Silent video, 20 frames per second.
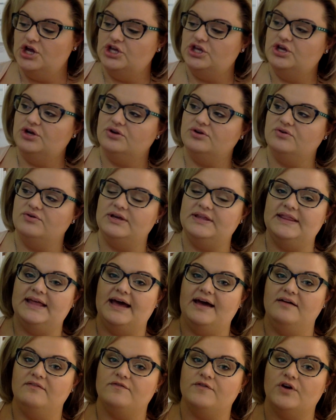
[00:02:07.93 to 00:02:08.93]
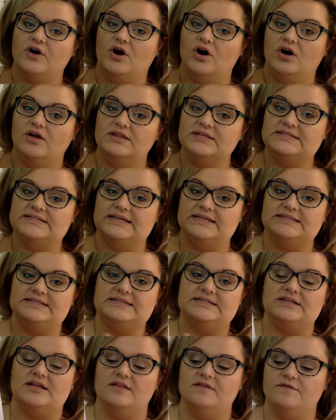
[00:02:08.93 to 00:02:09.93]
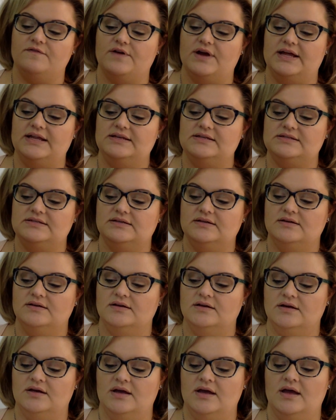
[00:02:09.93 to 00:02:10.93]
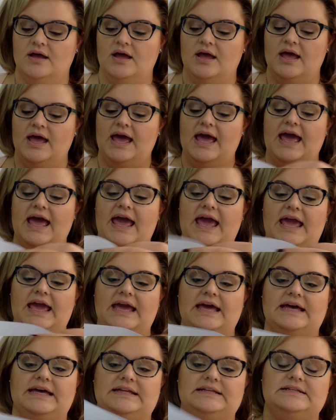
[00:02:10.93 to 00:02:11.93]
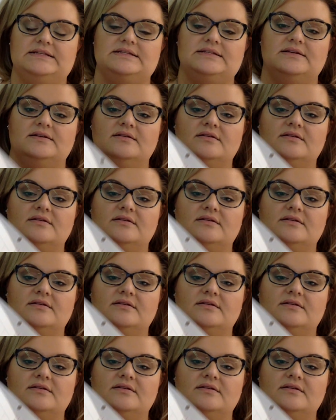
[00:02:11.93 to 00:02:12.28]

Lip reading: You're doing that for all the sentences on the front and